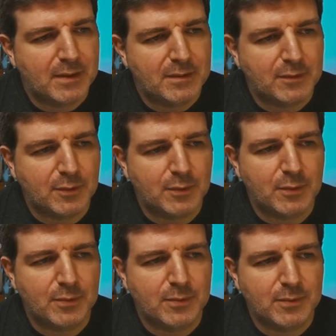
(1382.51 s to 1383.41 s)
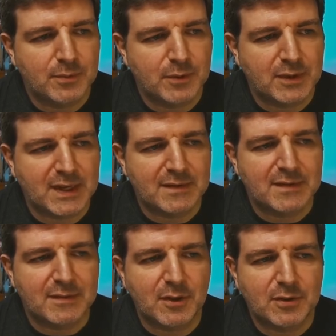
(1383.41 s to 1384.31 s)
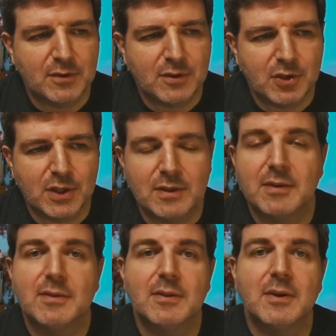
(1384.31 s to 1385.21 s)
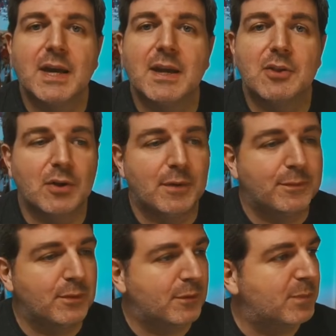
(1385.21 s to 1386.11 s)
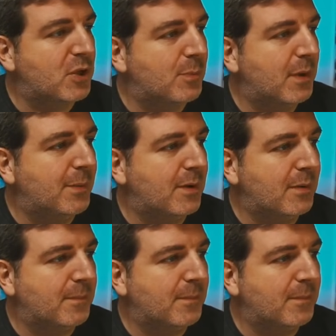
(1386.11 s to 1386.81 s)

So the text is not touching the edge of your speech bubble.